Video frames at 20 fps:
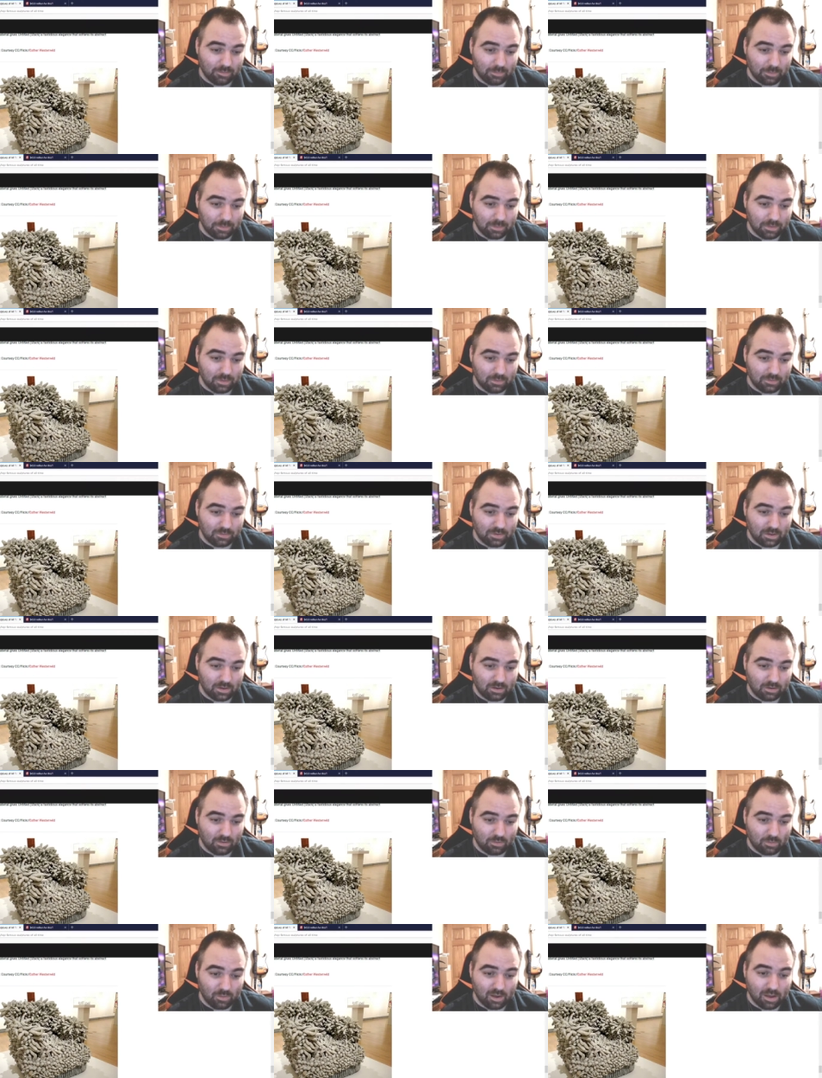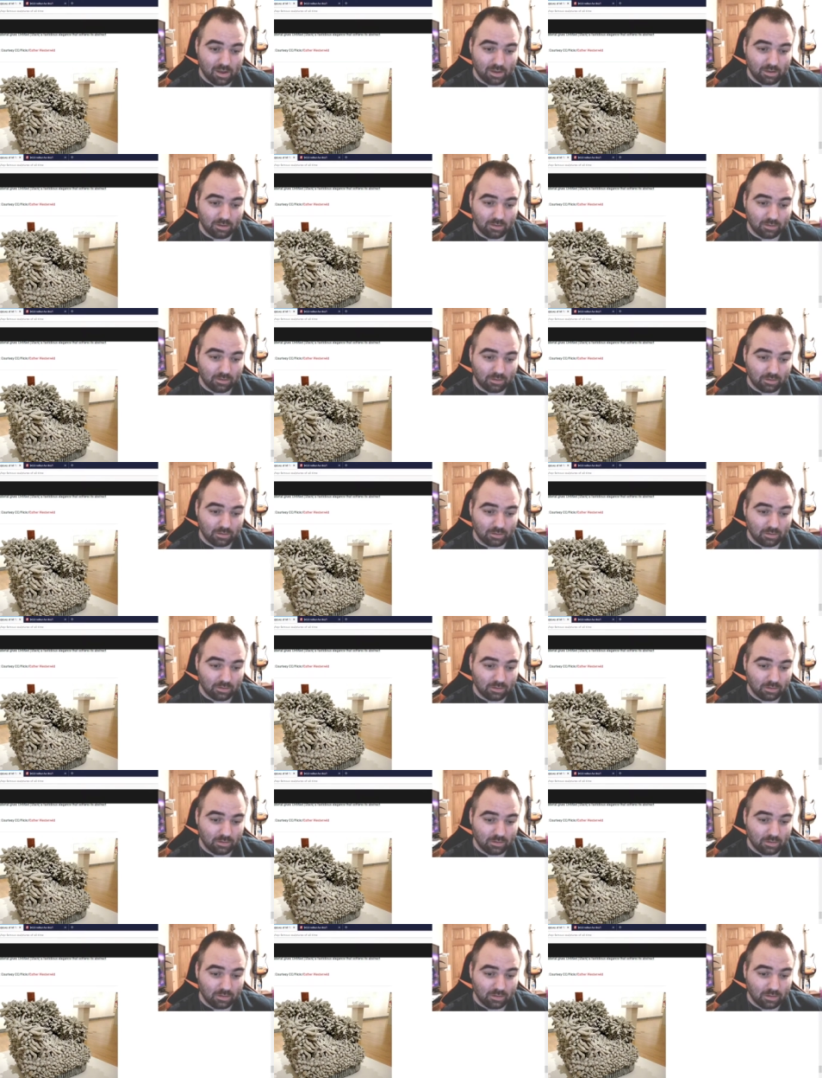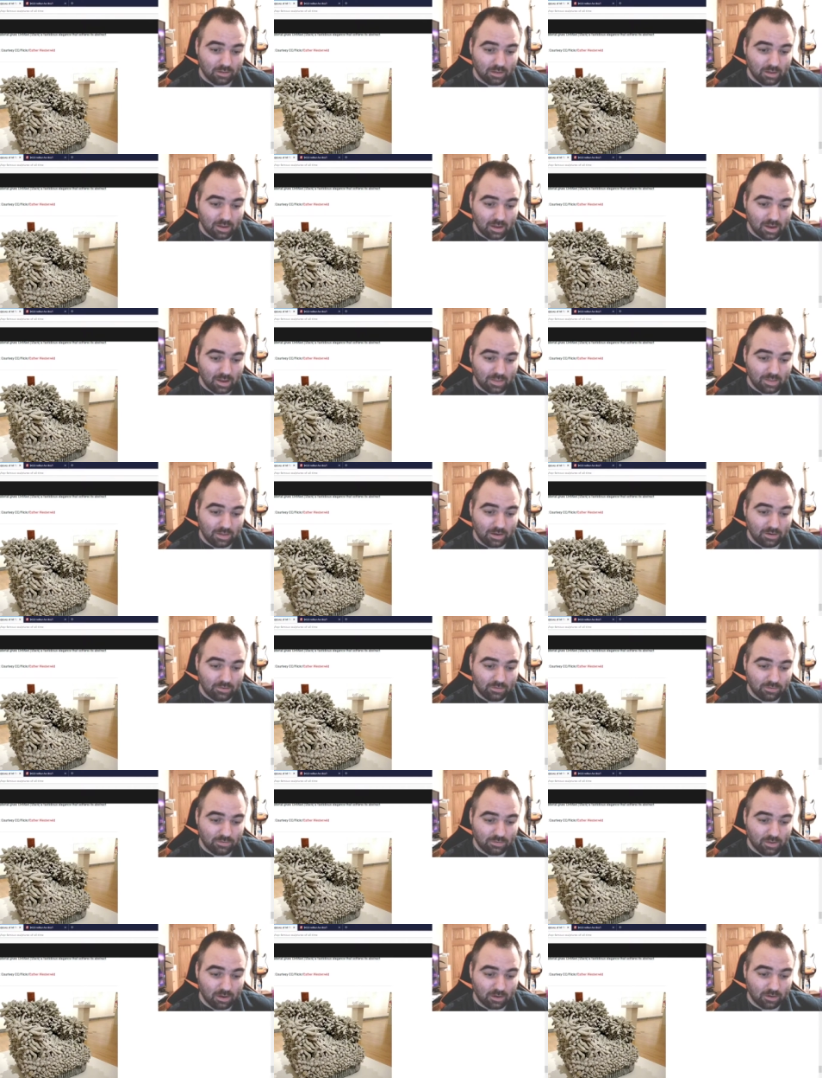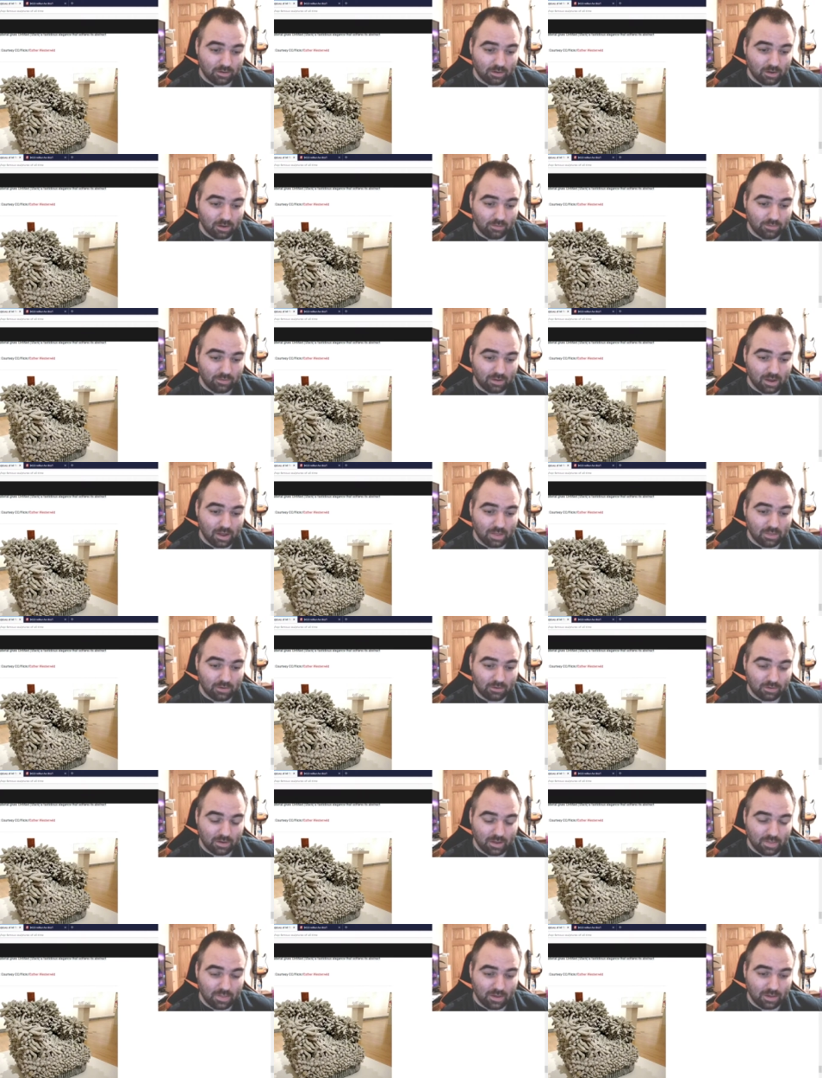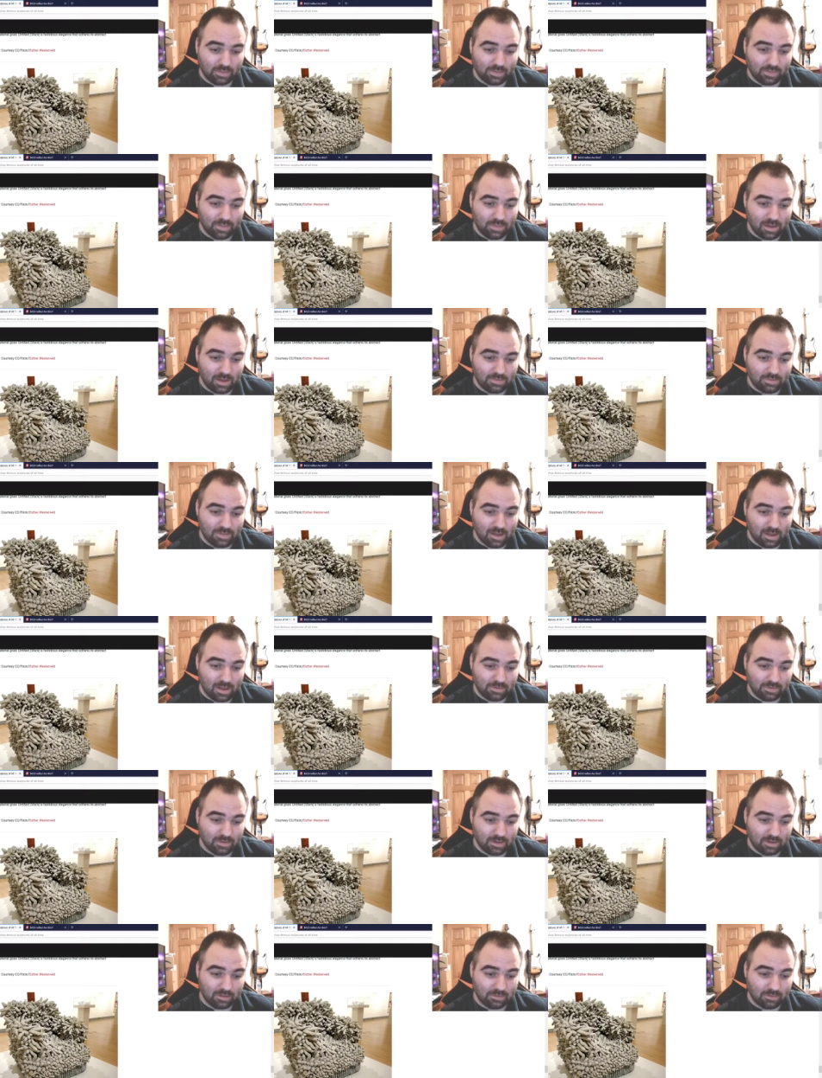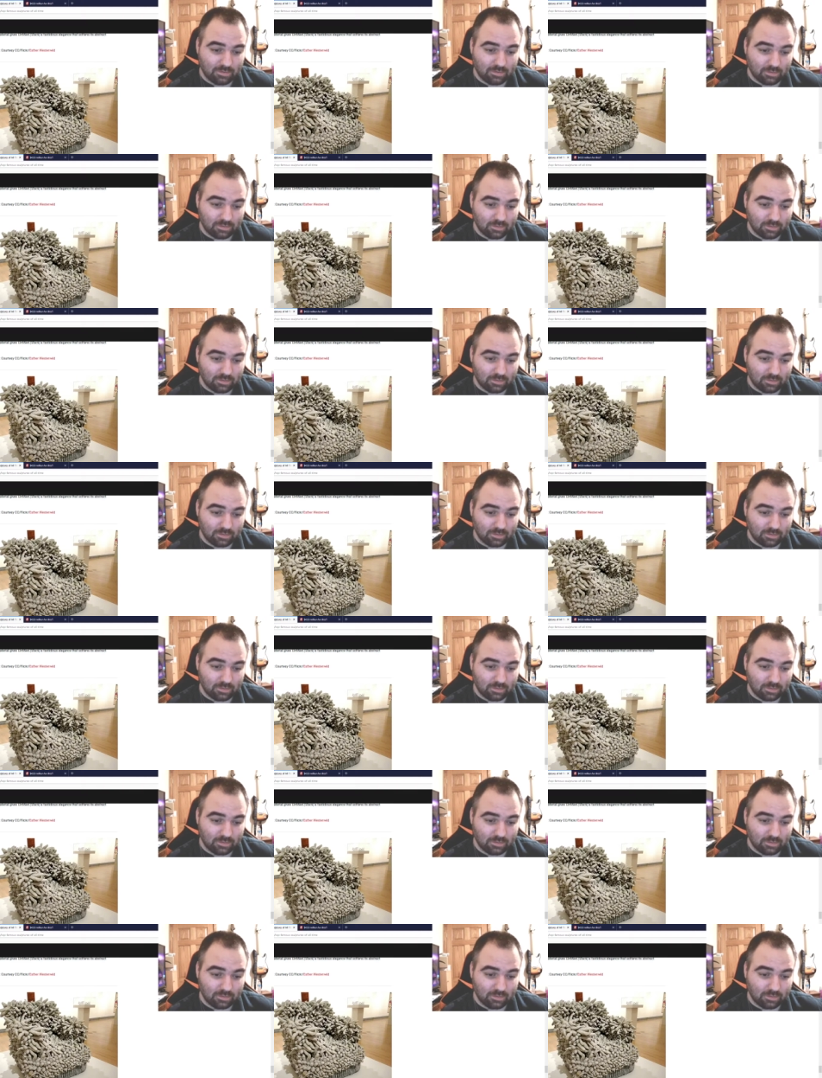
There was like gray, and they just stuck it all together, and that's it.